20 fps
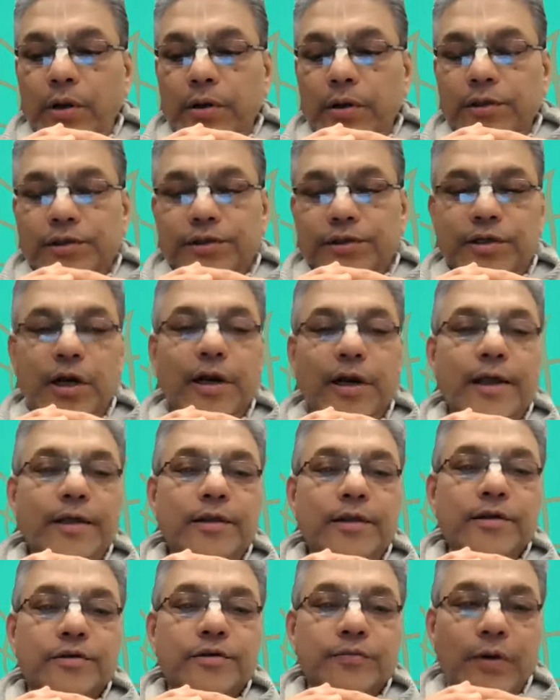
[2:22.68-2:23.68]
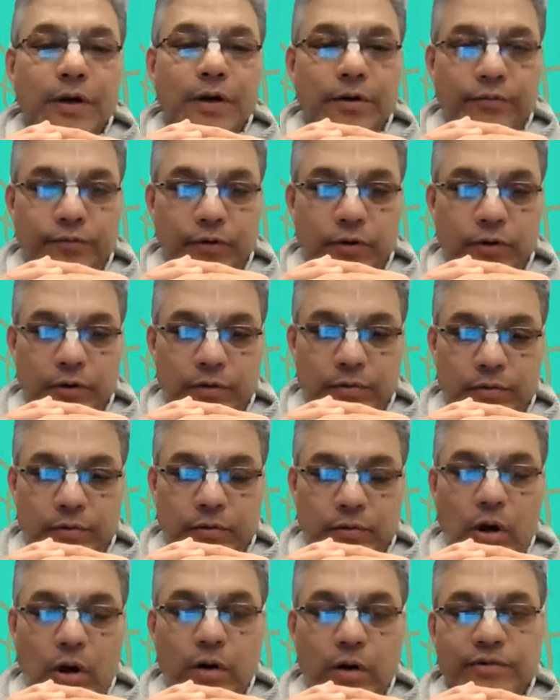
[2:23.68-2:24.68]
studying this wonderful
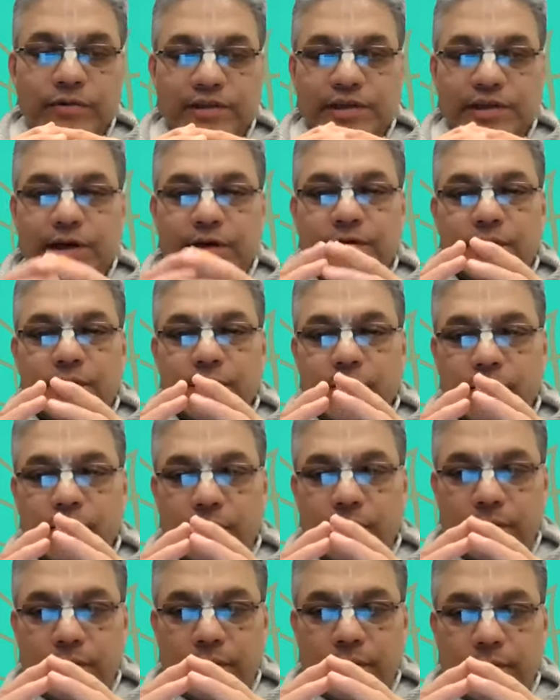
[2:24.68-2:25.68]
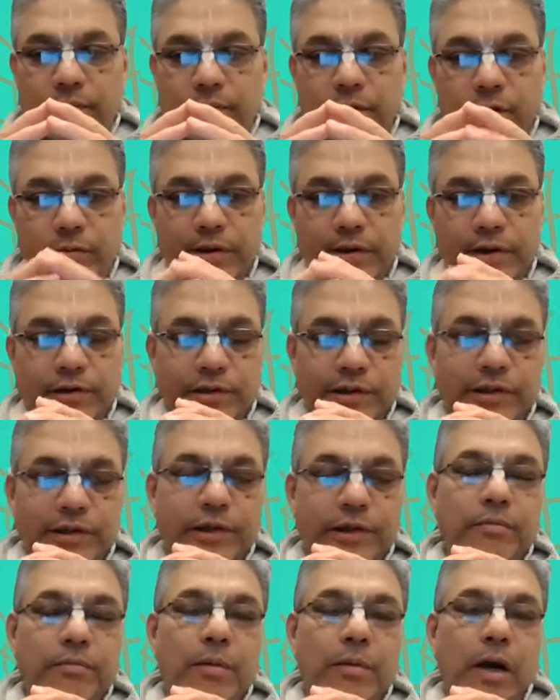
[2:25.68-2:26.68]
conversation between
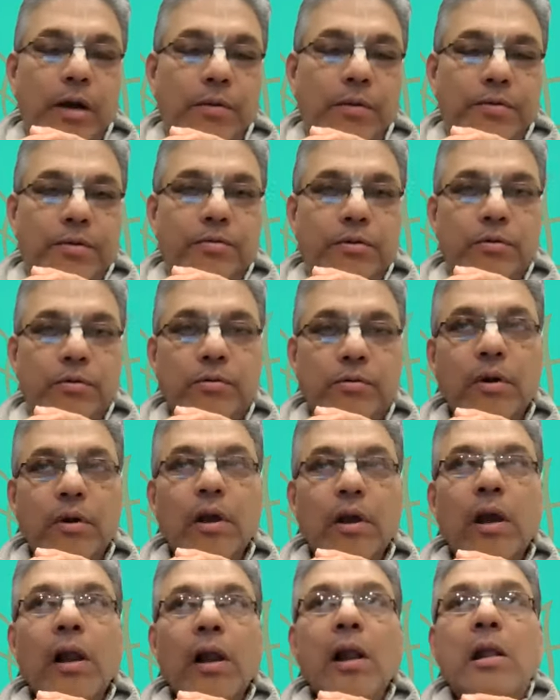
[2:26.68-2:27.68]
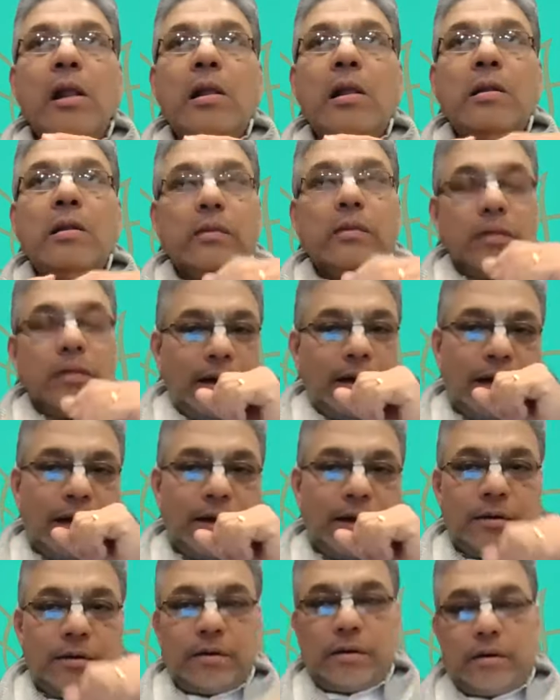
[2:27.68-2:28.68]
Chaitanya Mahaprabhu
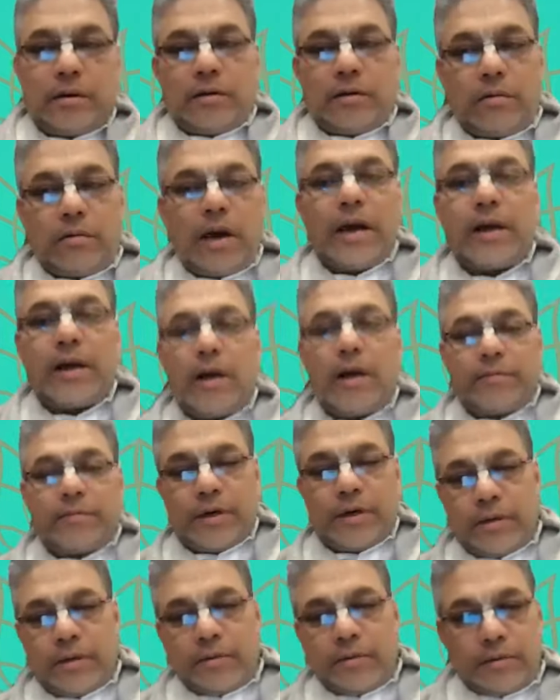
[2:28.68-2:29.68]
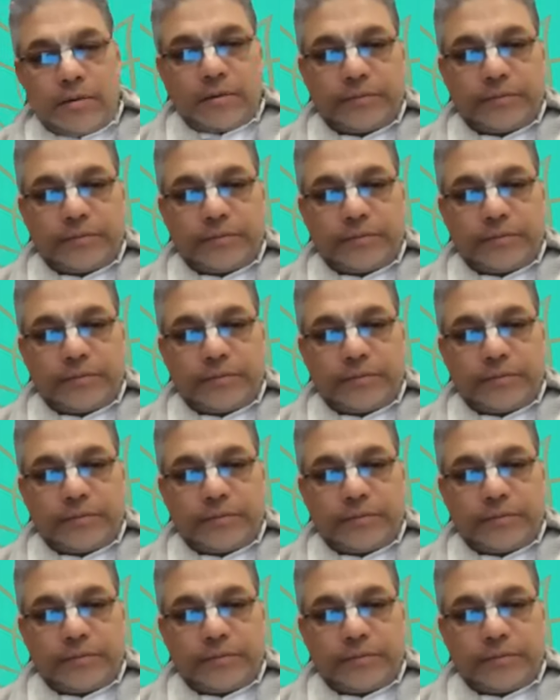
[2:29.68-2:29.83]
and Rai Ramanan,